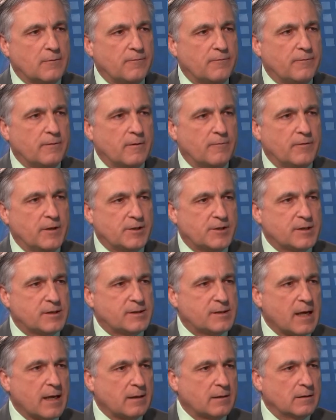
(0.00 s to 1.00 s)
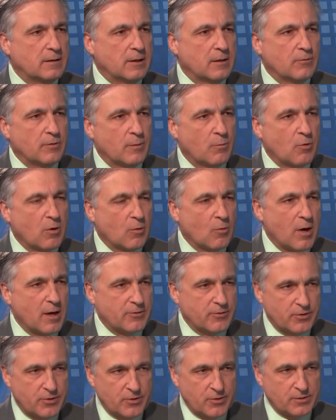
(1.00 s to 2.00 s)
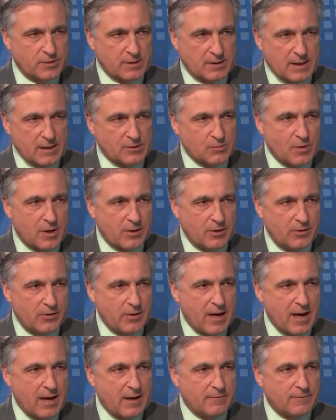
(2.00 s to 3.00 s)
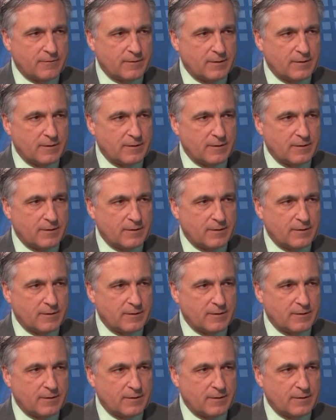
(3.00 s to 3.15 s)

a, a vicious cycle here, where the more water exactly. you use, the less water you have.